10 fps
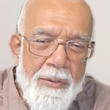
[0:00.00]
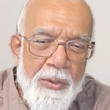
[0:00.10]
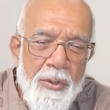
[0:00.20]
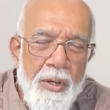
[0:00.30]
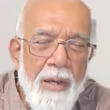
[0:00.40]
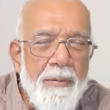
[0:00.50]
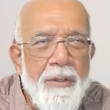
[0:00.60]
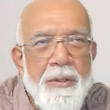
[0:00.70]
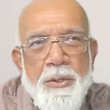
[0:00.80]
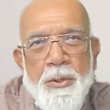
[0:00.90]
So you have
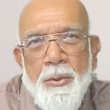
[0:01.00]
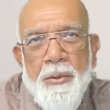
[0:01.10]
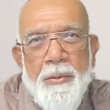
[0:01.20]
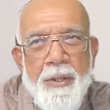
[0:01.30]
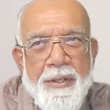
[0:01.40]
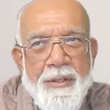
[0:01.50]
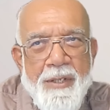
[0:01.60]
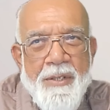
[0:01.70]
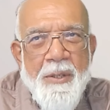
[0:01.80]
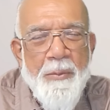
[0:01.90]
understood what is
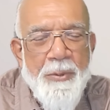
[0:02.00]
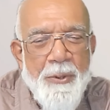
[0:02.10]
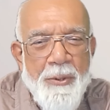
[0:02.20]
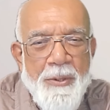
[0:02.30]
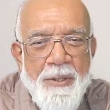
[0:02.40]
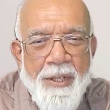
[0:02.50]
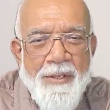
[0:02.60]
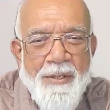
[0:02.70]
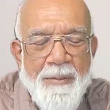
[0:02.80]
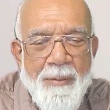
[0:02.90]
this impure
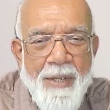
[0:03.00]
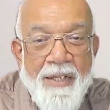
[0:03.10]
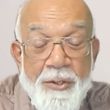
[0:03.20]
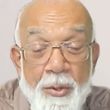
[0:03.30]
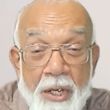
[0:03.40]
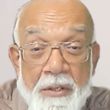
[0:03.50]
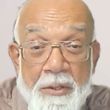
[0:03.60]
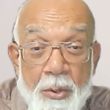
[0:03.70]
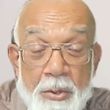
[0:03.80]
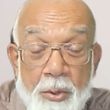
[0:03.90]
states of the mind. So let
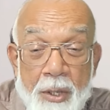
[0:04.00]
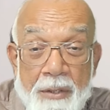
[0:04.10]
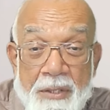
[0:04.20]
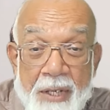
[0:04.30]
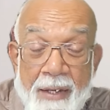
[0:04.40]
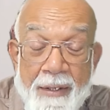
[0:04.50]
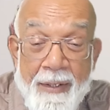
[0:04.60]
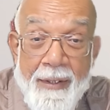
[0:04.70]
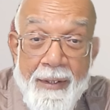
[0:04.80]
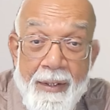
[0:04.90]
us also understand
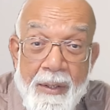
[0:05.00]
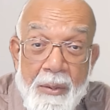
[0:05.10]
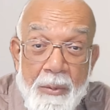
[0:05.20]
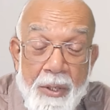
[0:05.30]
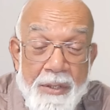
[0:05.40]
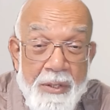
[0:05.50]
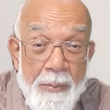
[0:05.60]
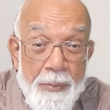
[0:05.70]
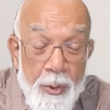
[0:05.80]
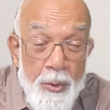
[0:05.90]
what is
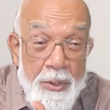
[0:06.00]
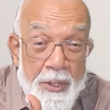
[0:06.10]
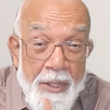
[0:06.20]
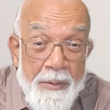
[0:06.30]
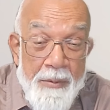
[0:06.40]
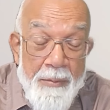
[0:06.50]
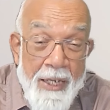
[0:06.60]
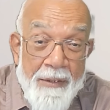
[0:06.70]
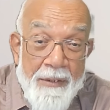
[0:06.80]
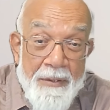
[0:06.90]
the pure state of the
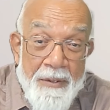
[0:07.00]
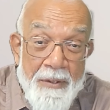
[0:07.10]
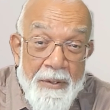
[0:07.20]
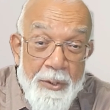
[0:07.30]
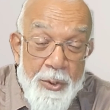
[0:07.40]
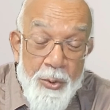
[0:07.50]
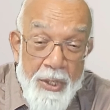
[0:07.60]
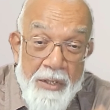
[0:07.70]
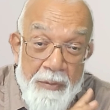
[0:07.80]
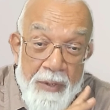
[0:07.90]
mind so
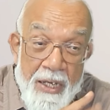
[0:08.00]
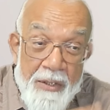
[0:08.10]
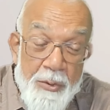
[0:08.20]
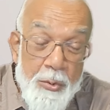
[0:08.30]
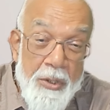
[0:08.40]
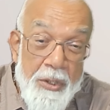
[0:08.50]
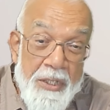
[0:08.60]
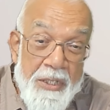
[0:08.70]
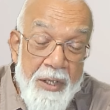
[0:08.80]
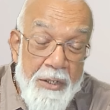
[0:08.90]
that we can do the
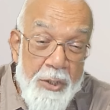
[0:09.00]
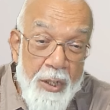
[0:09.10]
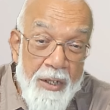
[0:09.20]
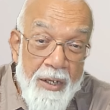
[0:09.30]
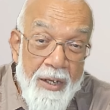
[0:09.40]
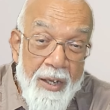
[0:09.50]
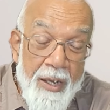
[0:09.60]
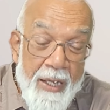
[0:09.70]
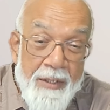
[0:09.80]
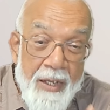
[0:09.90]
distinction.
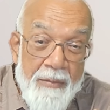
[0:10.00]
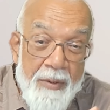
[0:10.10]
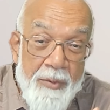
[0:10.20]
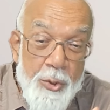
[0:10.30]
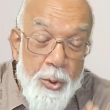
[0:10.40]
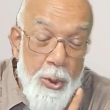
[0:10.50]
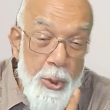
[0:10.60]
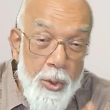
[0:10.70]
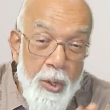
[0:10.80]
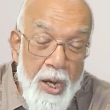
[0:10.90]
And then we, we should
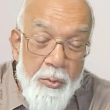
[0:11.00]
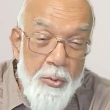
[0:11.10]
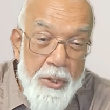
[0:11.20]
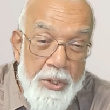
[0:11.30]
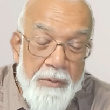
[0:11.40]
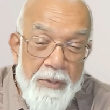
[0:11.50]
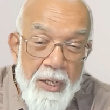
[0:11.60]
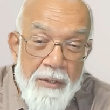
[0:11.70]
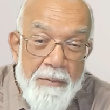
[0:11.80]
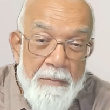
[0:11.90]
know how to achieve that.